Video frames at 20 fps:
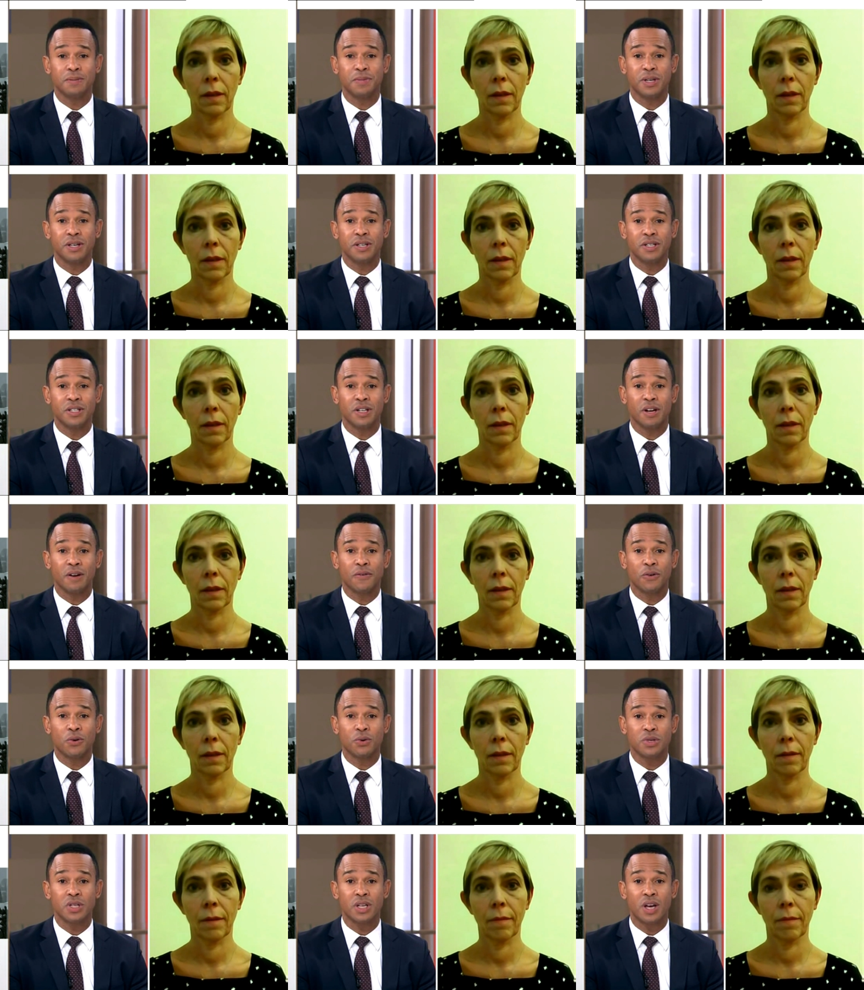Speaker 1: Because you know, of
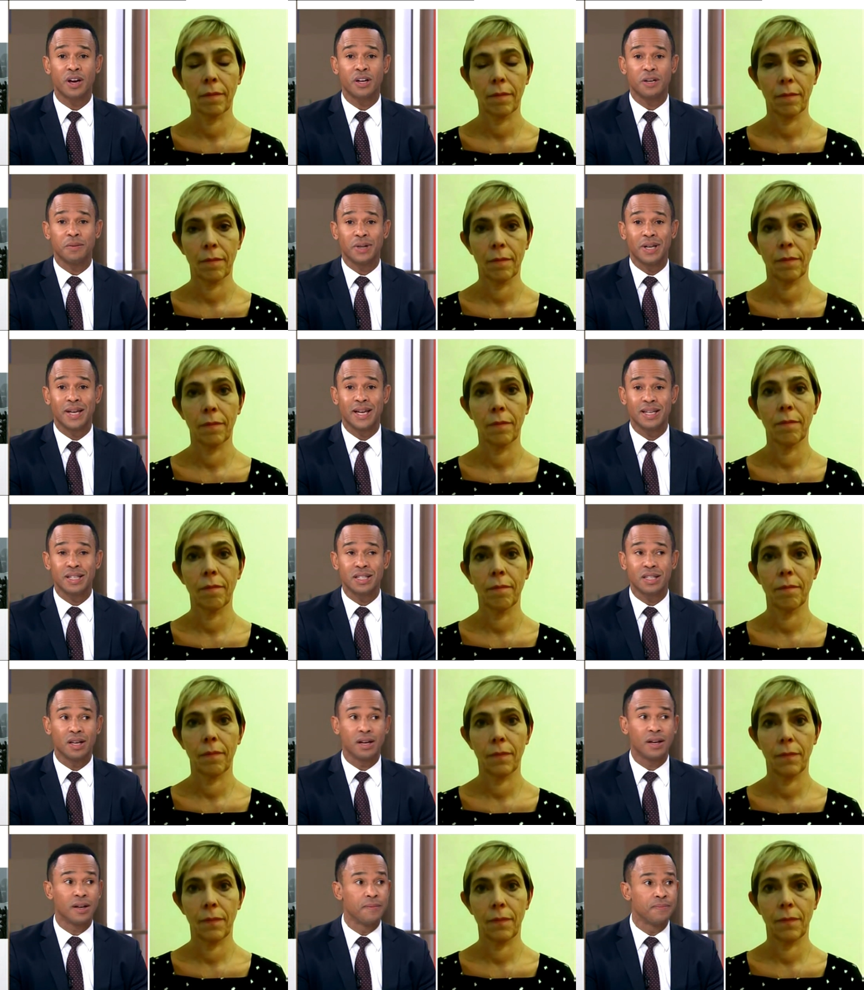course, the argument is
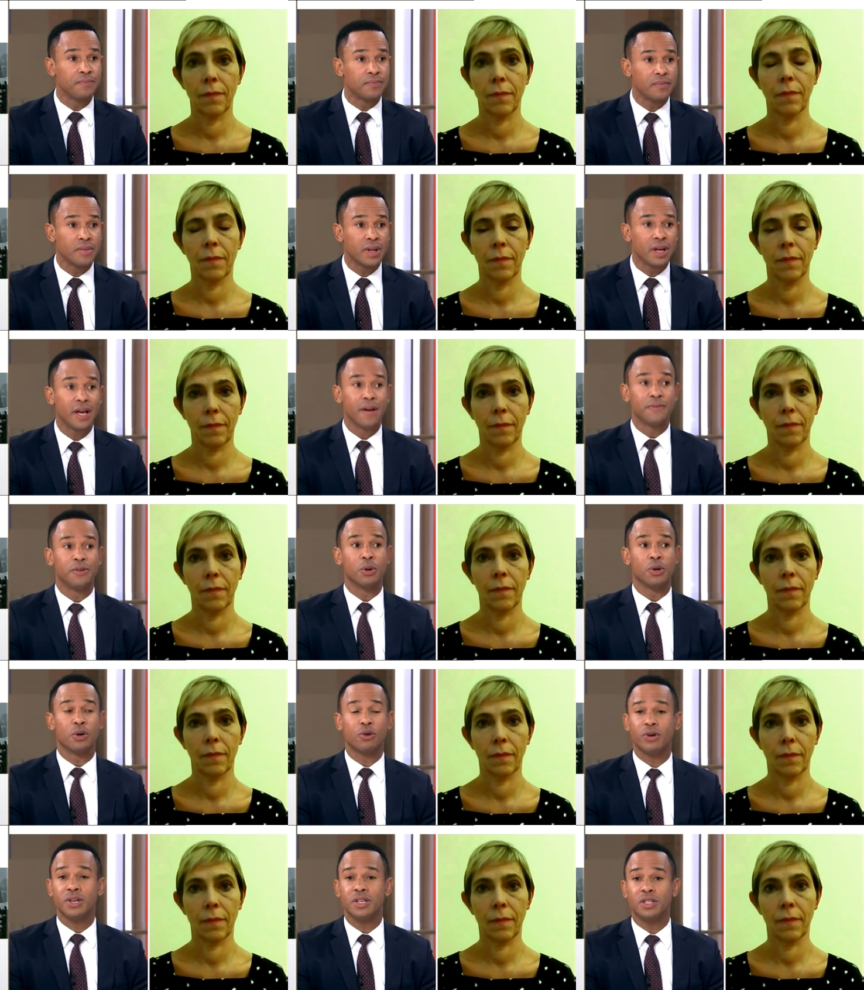that if you
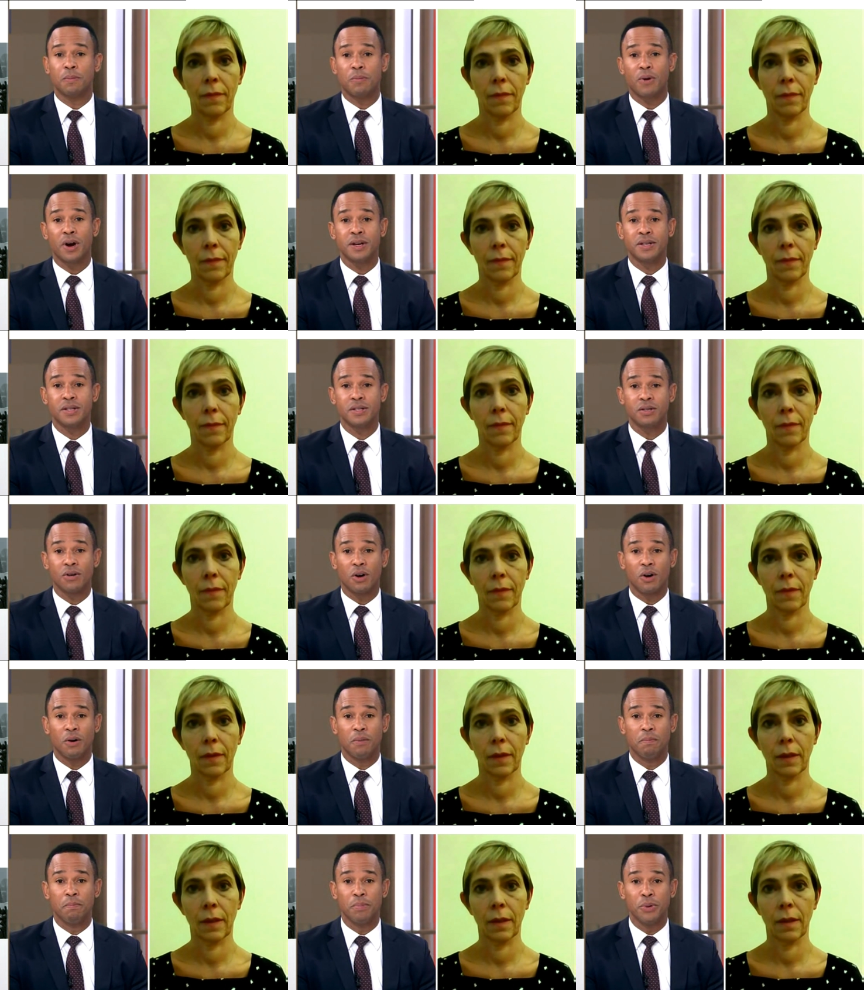increase the price
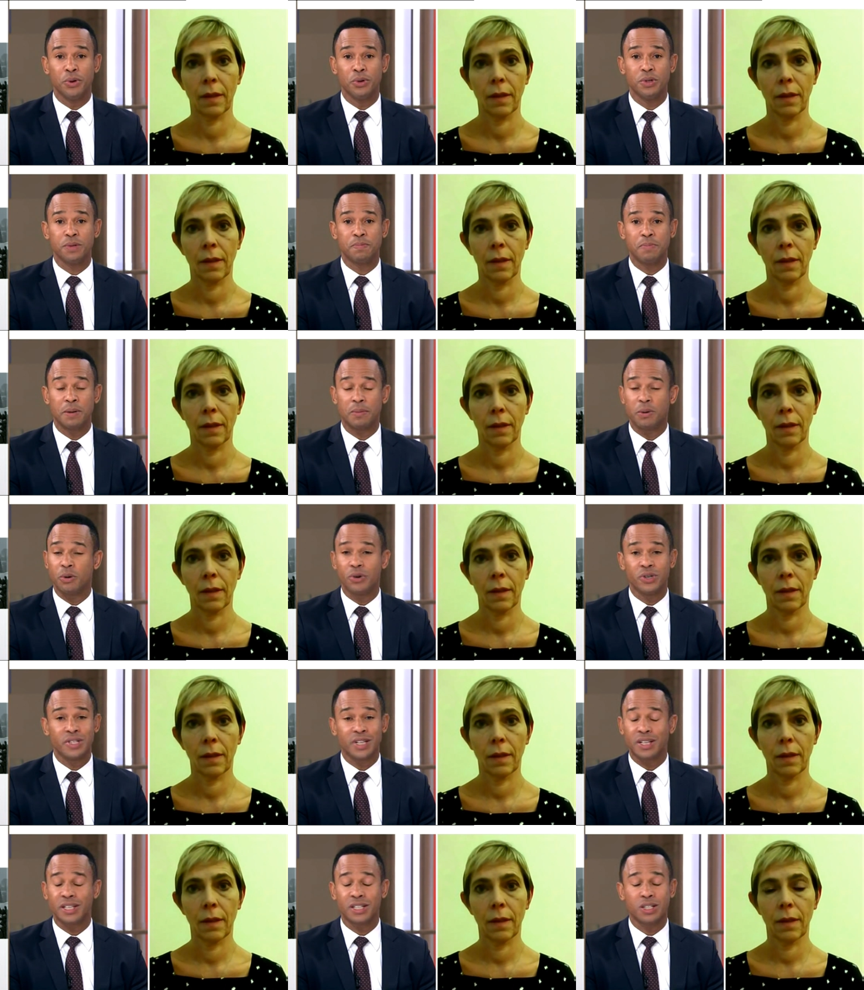on booze, people who are
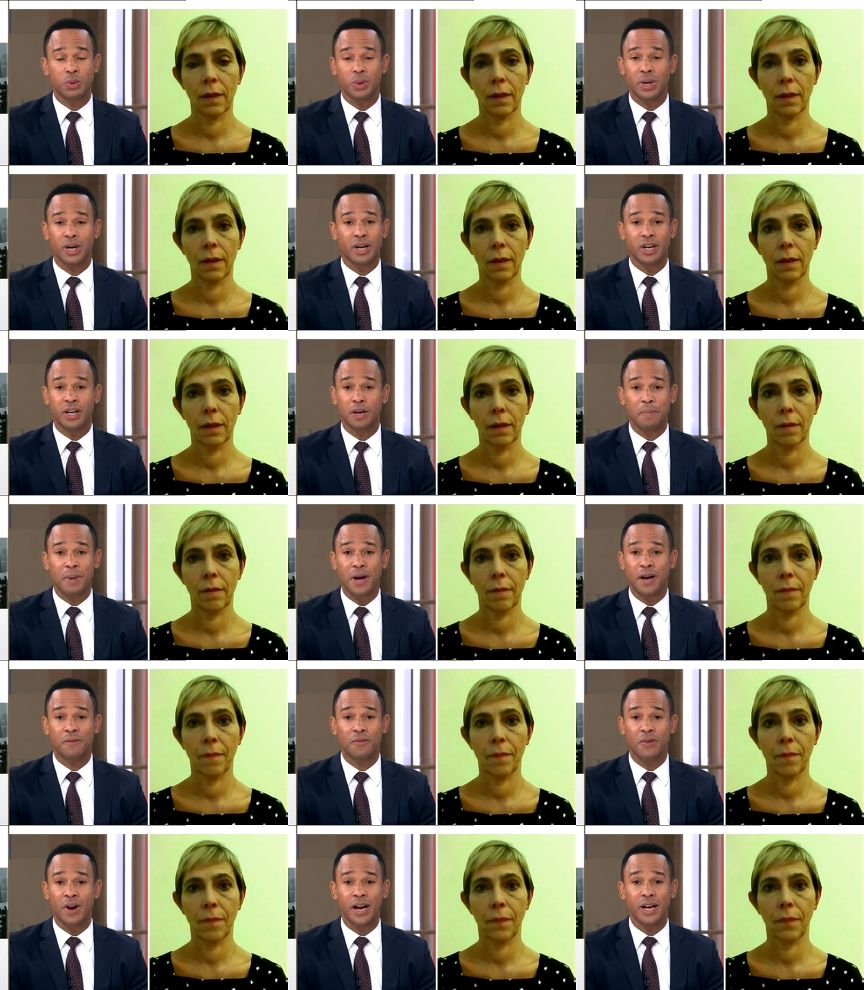addicted to it are going to
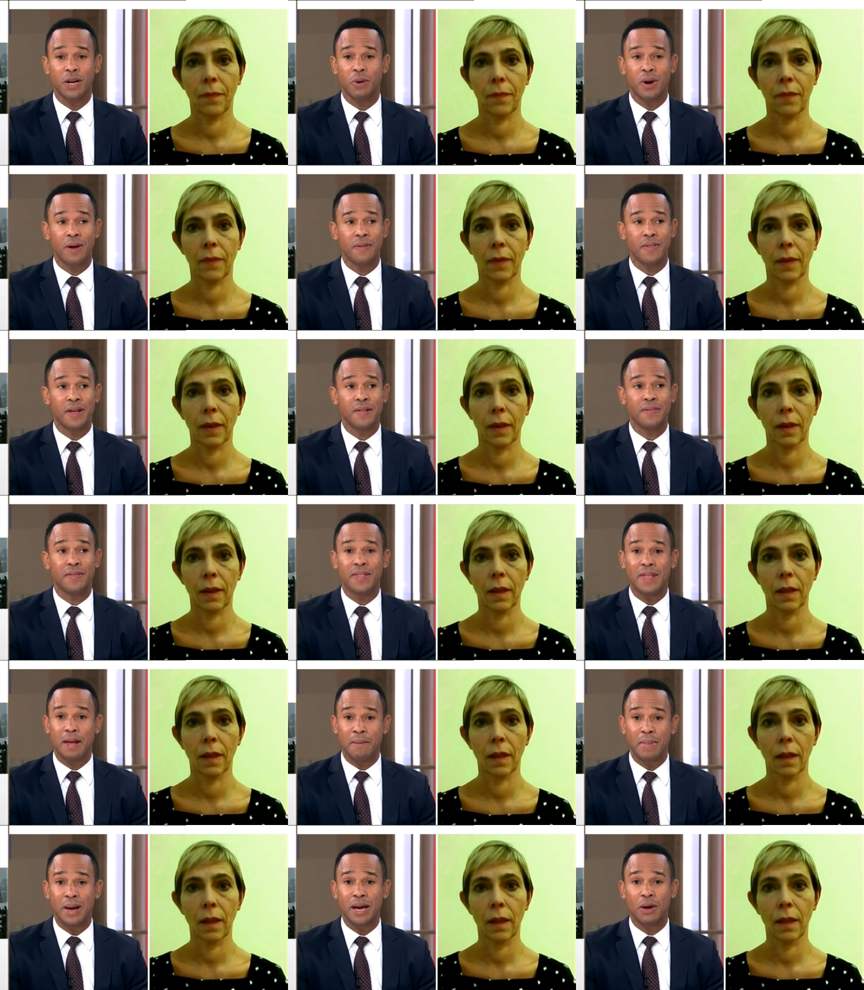pay for it anyway, and then
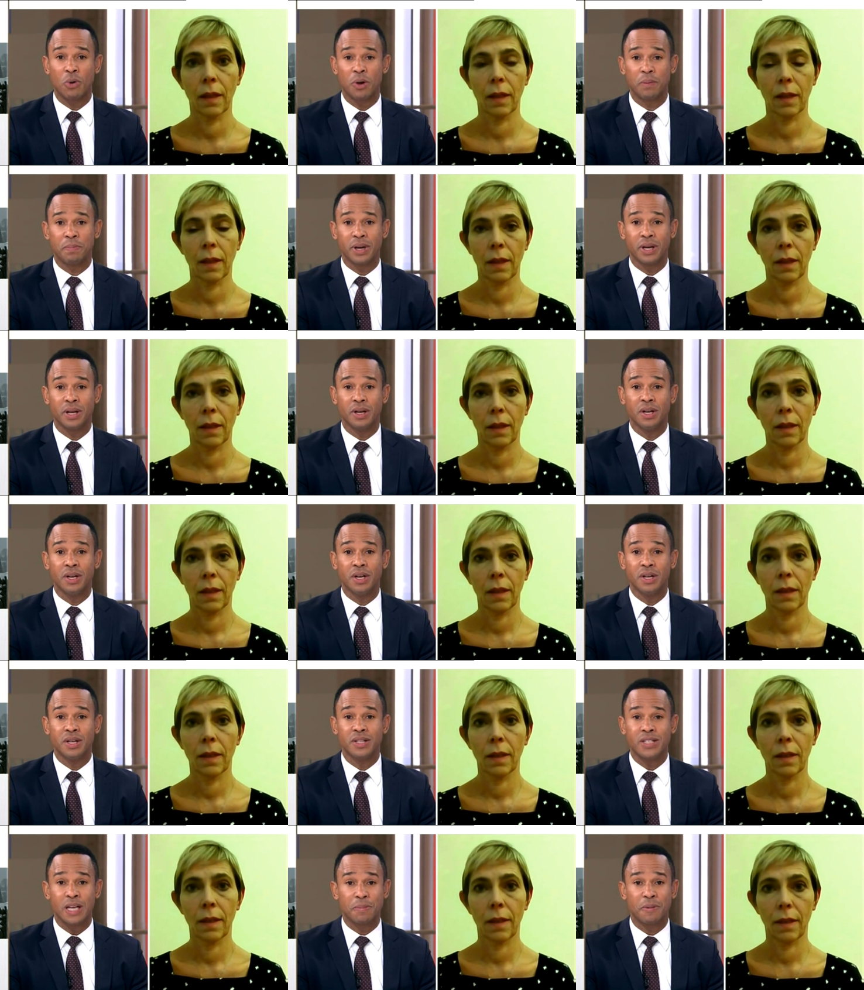there may well be
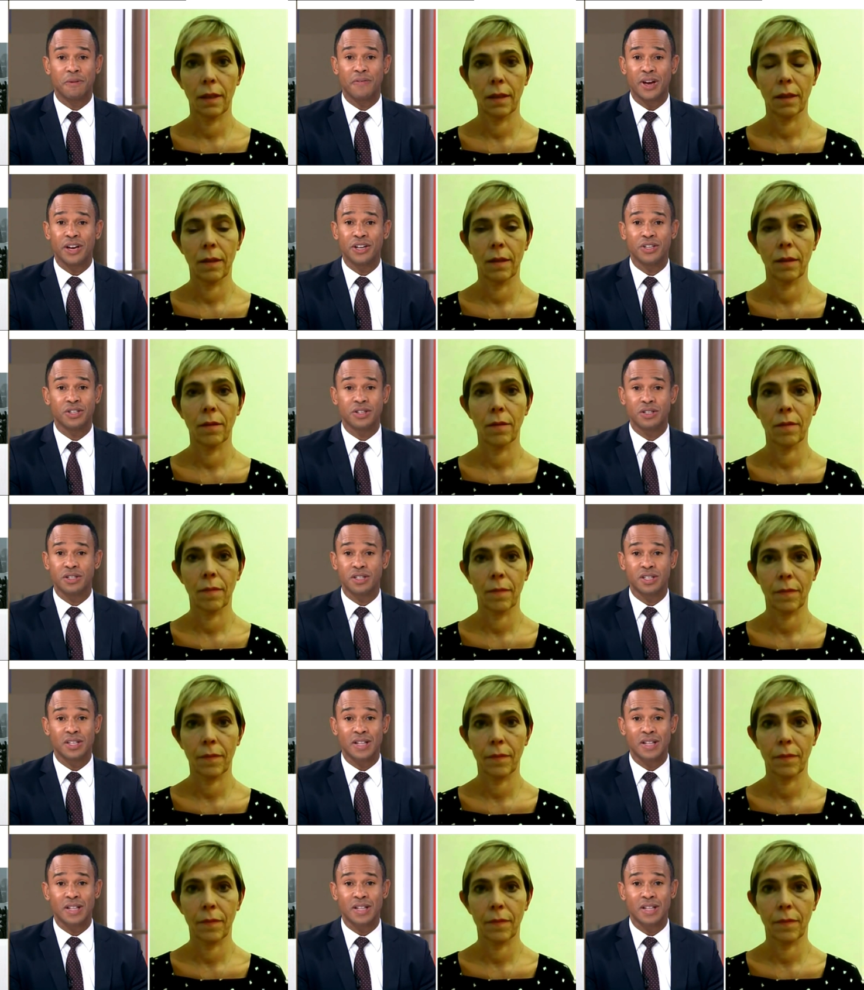deprivations to